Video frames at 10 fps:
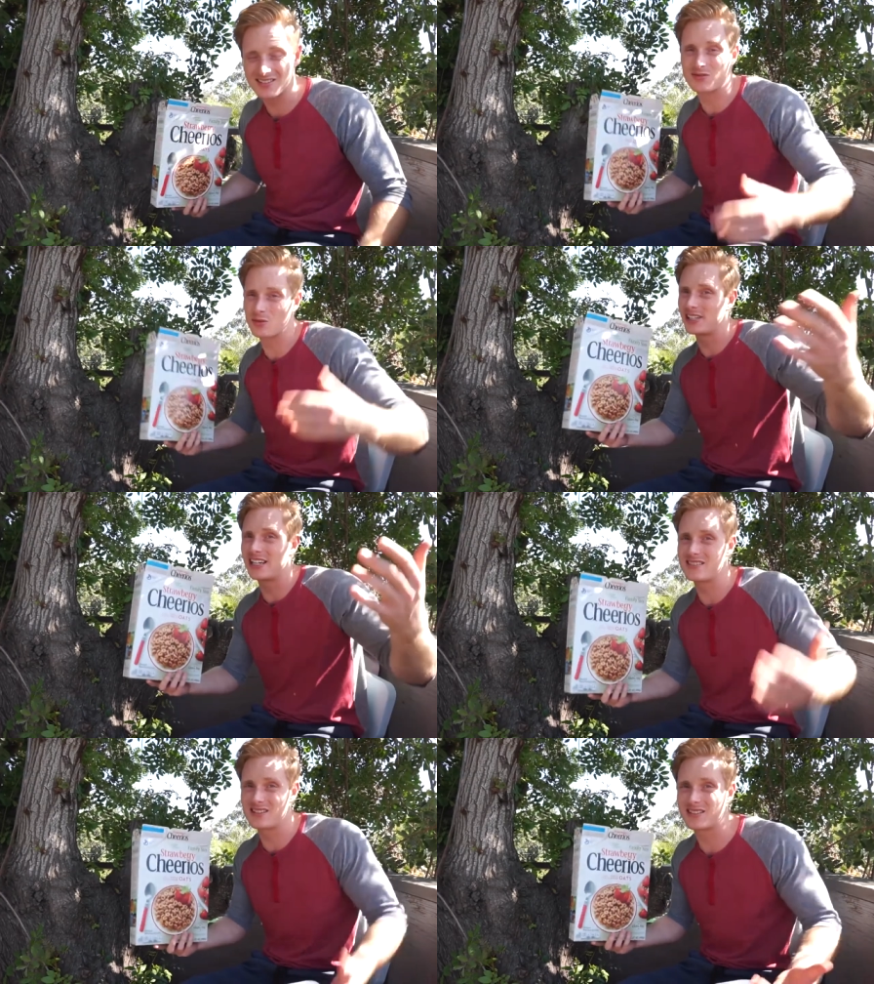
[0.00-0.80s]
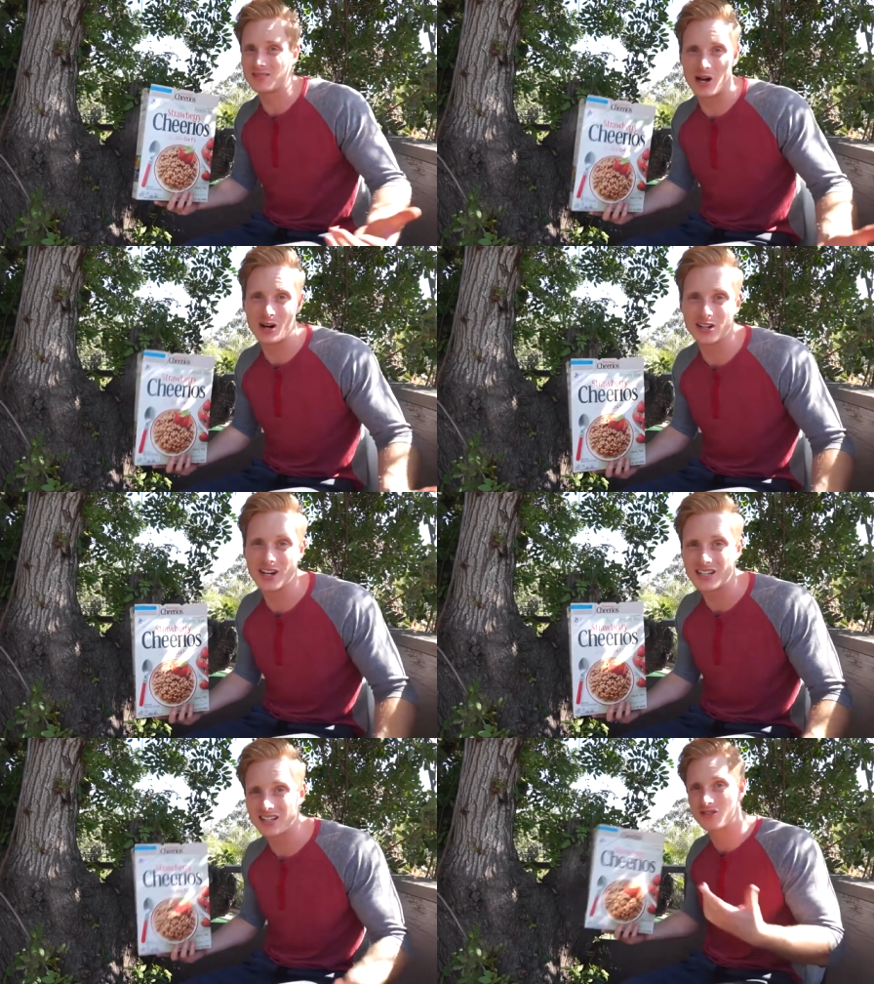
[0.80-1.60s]
It's really easy to smell
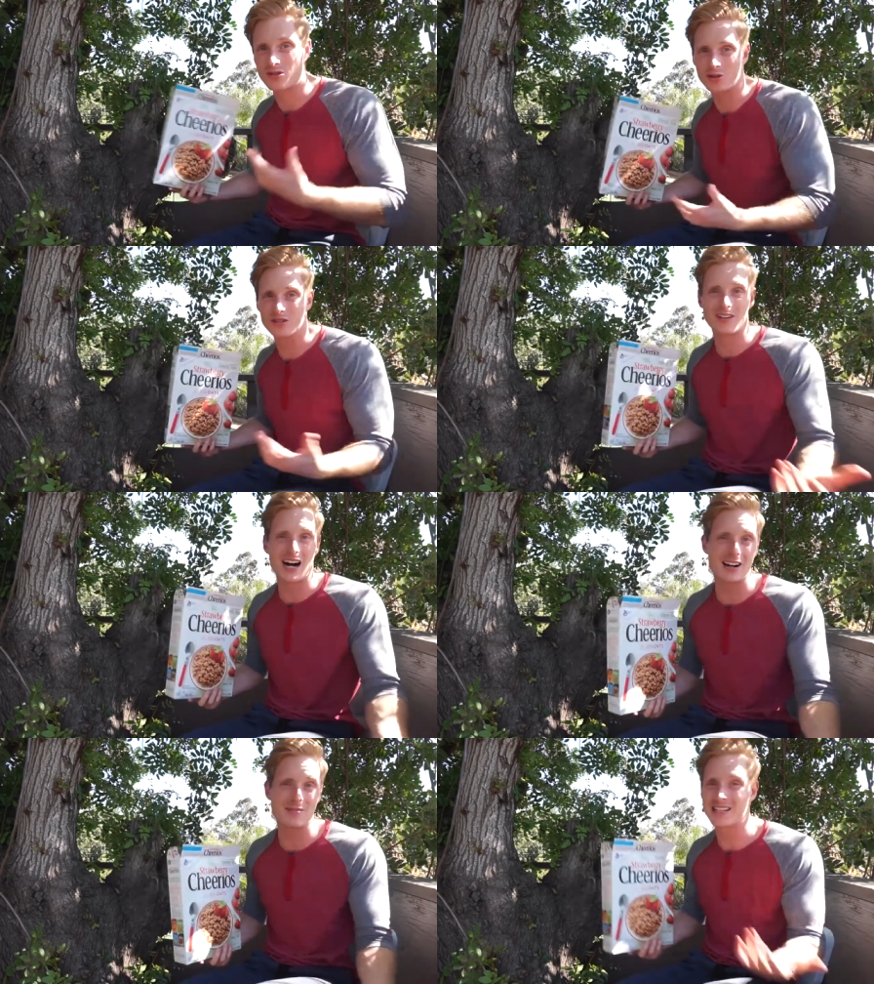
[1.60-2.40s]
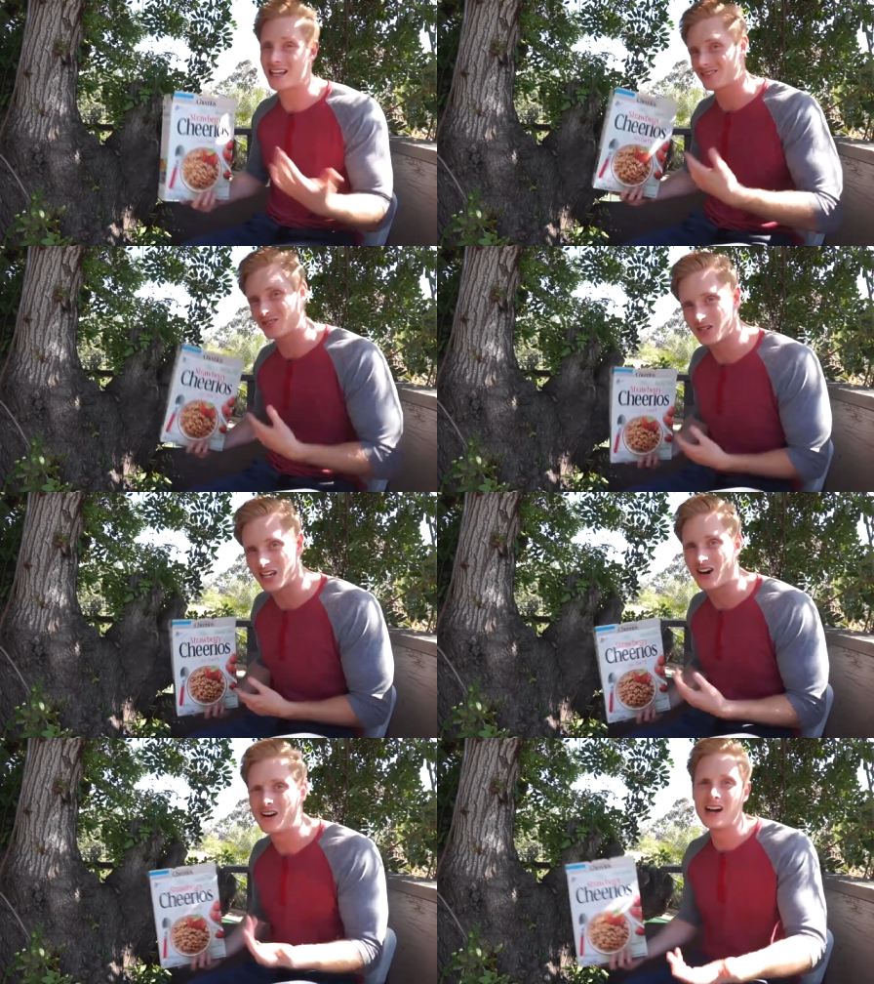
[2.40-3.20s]
good in a controlled environment in that
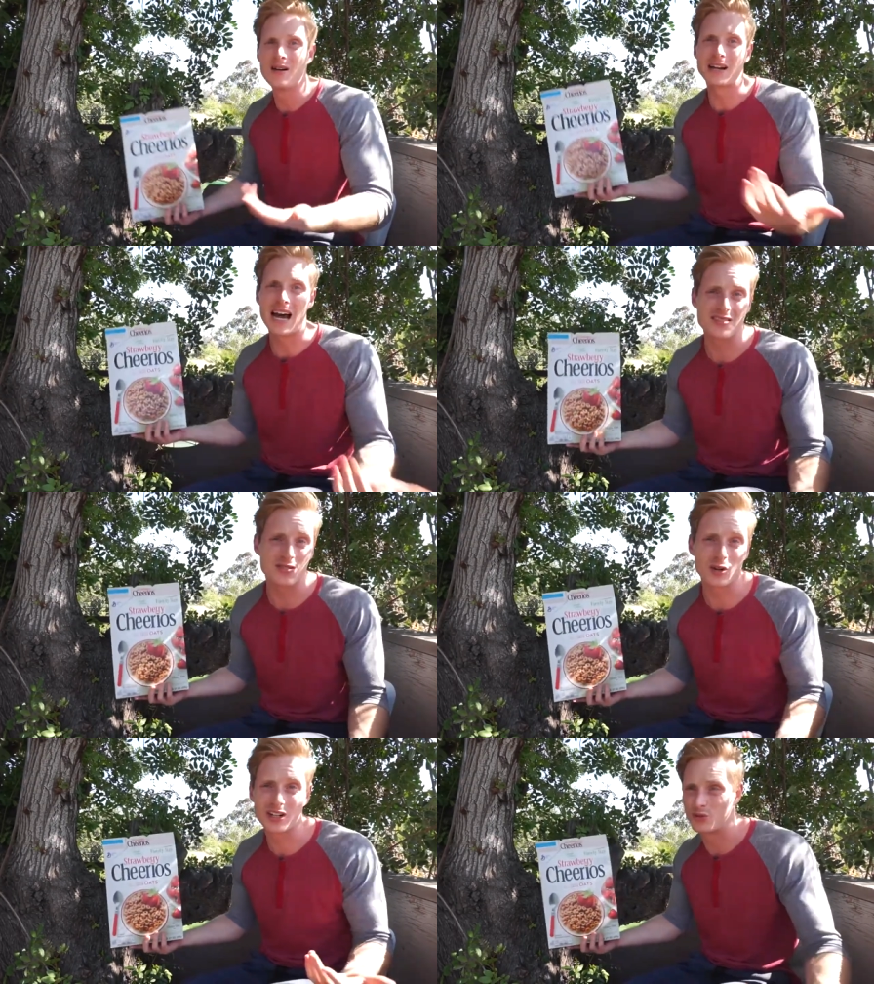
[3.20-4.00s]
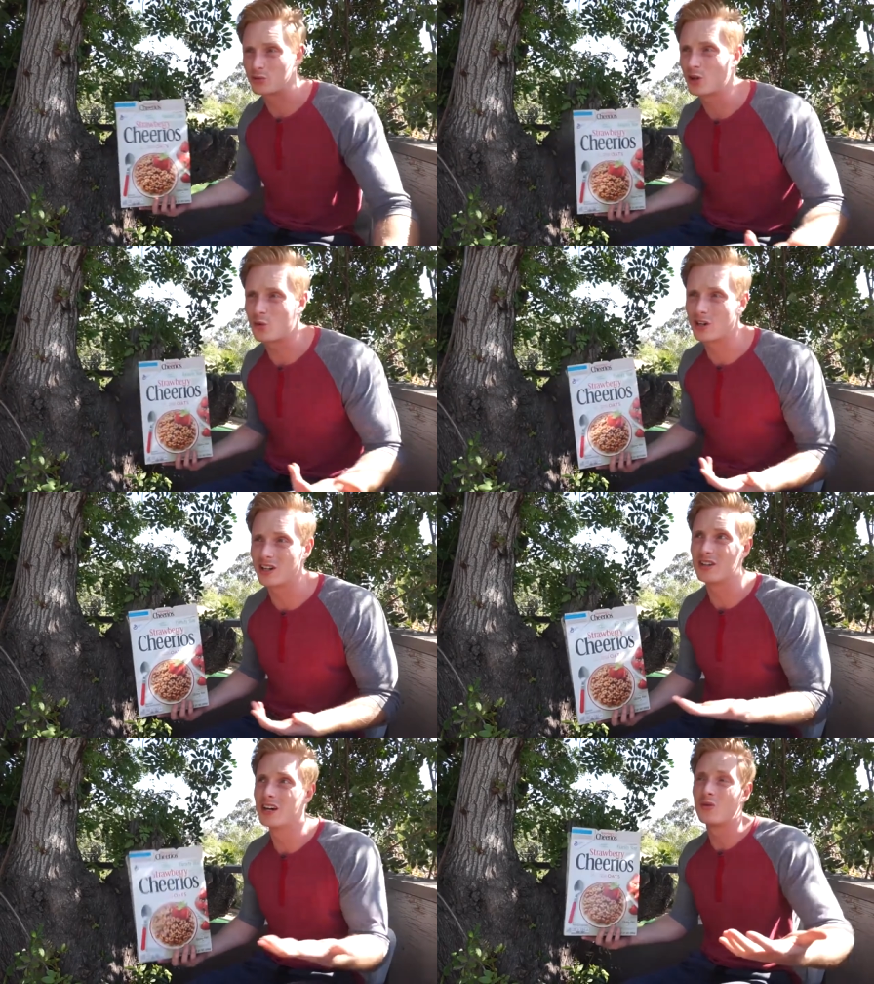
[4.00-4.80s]
studio, but how does it work in the real world?